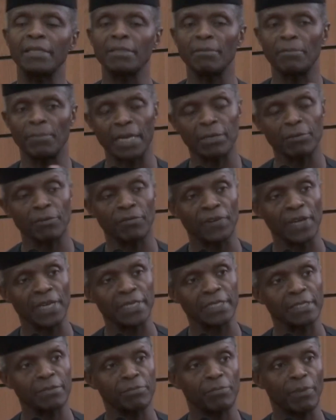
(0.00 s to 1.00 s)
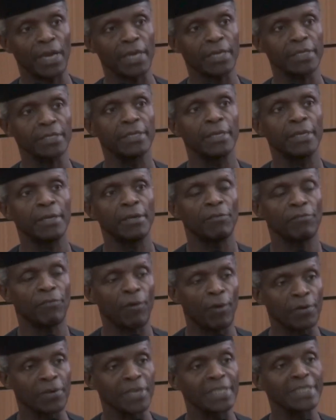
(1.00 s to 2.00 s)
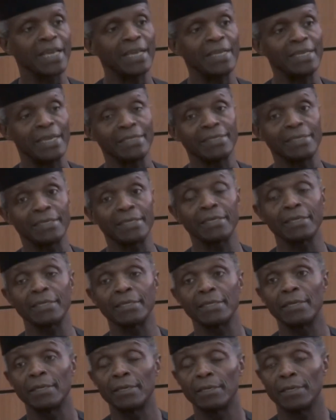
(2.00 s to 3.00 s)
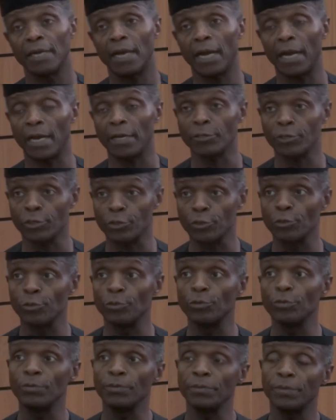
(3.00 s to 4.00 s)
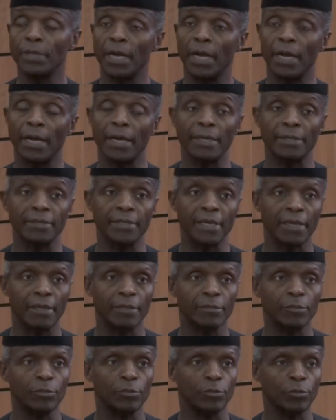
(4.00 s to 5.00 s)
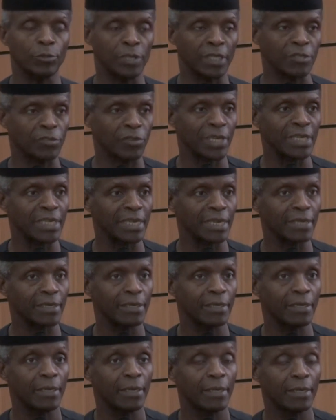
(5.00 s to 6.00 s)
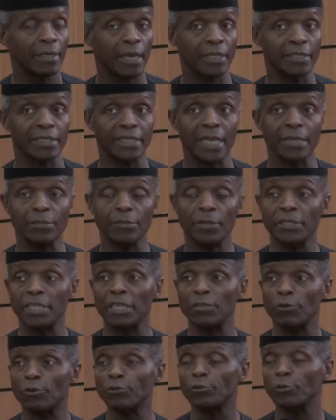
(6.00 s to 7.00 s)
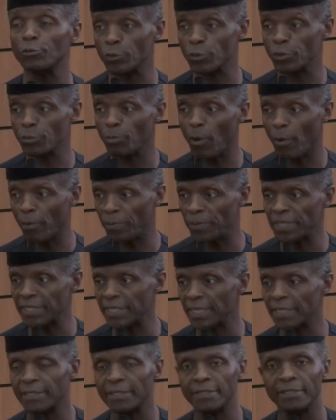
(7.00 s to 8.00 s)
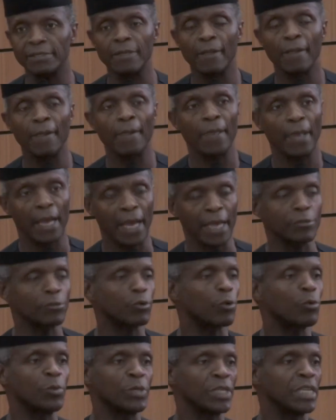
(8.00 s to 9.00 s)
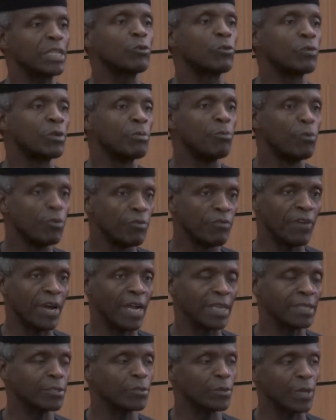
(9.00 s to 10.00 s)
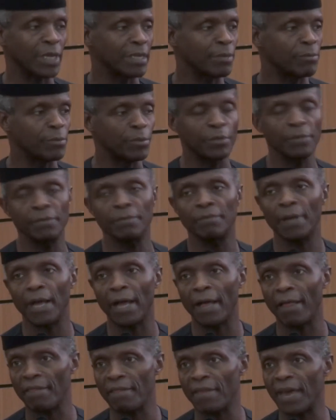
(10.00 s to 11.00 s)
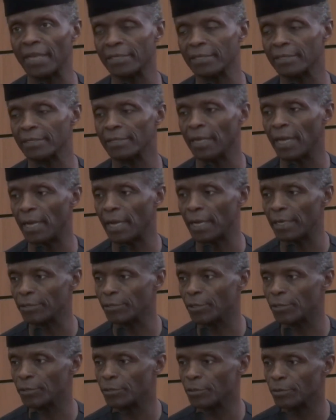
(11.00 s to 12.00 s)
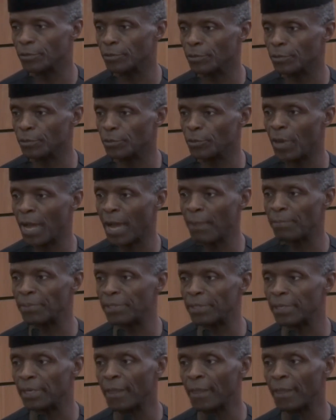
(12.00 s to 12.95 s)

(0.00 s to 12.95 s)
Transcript: and the microfinance banks for greater lending uh, to, uh, the, to, to, the trading uh, sectors and also to small businesses. And so we need to remove that to enable uh, that to, to, to happen.